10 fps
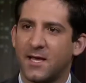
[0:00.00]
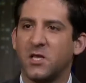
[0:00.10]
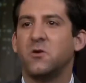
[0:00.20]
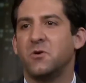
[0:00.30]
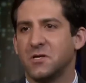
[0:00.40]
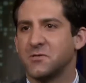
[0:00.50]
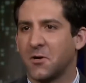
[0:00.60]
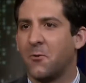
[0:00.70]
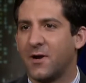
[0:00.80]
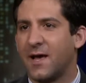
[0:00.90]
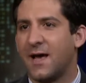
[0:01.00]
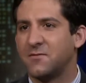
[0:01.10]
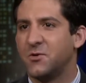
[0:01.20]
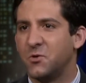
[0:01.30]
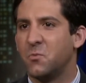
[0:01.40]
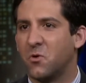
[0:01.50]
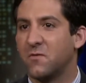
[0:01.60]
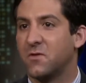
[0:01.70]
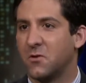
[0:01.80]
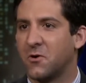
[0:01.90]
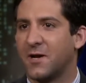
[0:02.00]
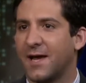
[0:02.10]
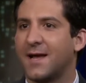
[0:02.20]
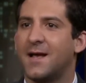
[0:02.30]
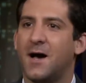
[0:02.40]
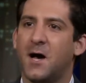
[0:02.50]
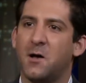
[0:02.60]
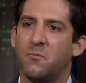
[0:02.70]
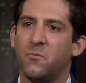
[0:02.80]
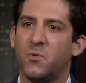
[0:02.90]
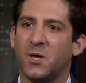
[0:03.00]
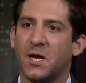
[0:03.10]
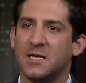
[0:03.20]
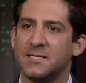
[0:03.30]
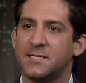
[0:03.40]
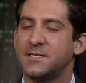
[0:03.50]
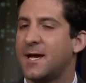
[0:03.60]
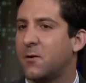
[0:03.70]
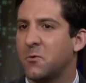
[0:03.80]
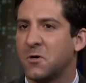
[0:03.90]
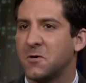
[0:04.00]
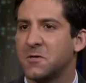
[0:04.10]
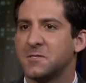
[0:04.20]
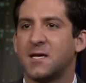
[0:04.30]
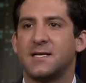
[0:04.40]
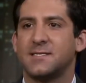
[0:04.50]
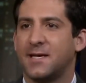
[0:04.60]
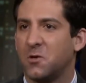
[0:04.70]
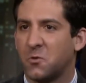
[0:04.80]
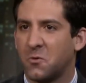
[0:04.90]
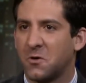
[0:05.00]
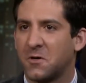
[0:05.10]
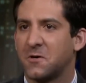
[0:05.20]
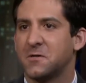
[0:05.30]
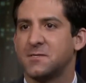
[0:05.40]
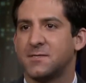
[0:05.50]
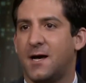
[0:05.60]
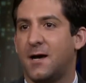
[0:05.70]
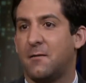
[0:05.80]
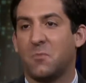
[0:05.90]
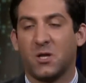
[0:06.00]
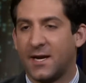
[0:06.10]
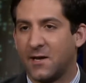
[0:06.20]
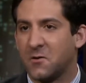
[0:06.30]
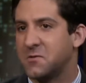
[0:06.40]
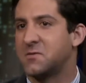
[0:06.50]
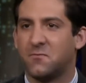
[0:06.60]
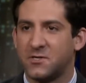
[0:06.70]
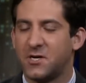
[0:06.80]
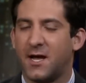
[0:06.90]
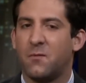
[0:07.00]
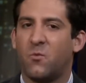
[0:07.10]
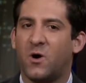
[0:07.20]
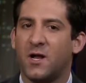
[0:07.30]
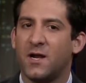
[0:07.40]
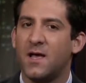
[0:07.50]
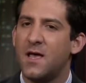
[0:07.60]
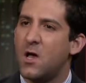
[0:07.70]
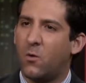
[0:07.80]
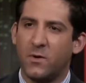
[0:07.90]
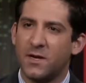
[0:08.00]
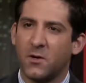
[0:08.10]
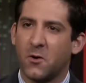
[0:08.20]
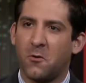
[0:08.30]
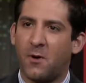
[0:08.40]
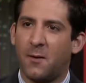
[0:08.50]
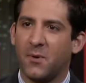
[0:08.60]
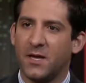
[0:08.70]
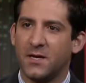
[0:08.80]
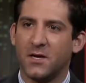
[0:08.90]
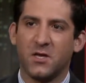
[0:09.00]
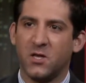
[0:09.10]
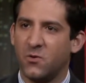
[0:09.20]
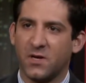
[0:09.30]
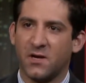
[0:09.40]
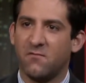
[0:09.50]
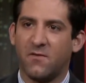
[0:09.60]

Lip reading: that unions are going to have to do more of the learning because tech workers, high-skilled workers, millennials, of which I am one, we didn't grow up in a union